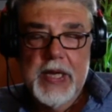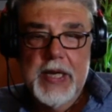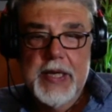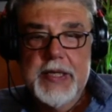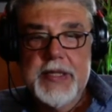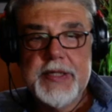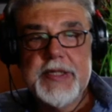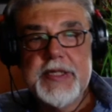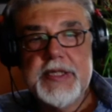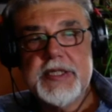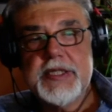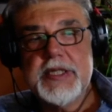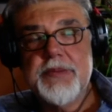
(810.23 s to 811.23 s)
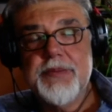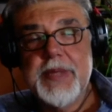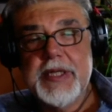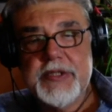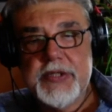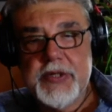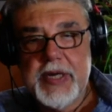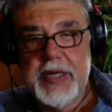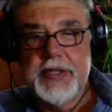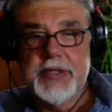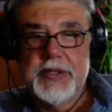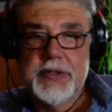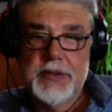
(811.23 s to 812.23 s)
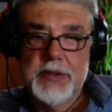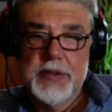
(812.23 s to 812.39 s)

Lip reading: in Eastern Mediterranean,